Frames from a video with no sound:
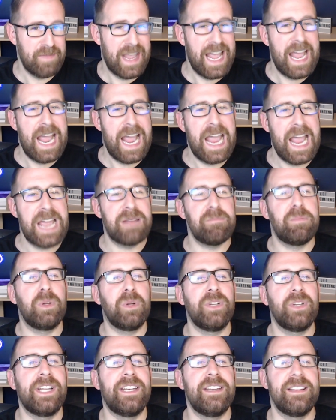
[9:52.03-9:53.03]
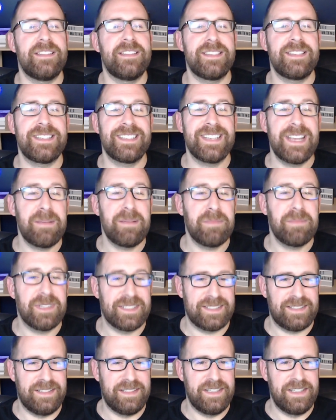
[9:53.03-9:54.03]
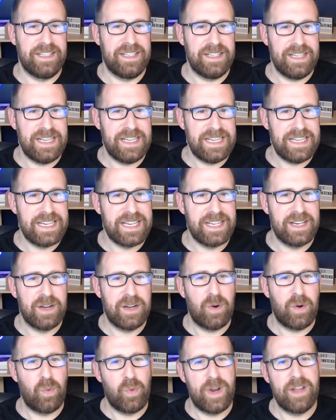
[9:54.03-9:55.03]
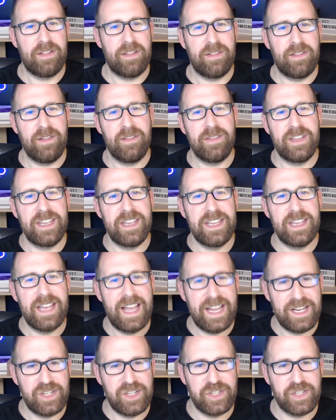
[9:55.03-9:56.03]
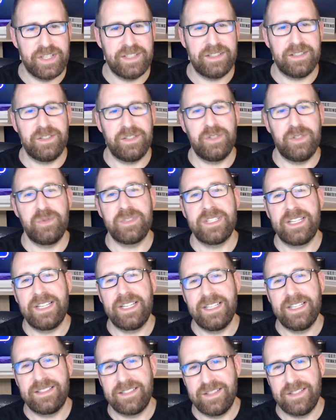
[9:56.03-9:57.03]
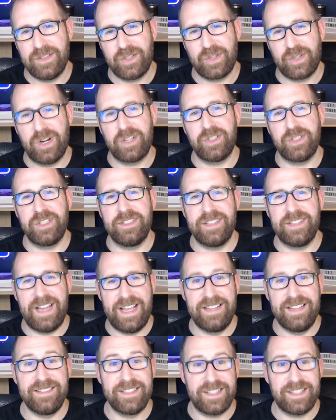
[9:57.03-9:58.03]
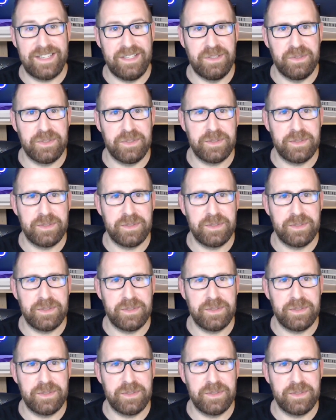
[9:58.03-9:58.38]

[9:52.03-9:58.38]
and blend it seamlessly in with the agent using its instructions and skills.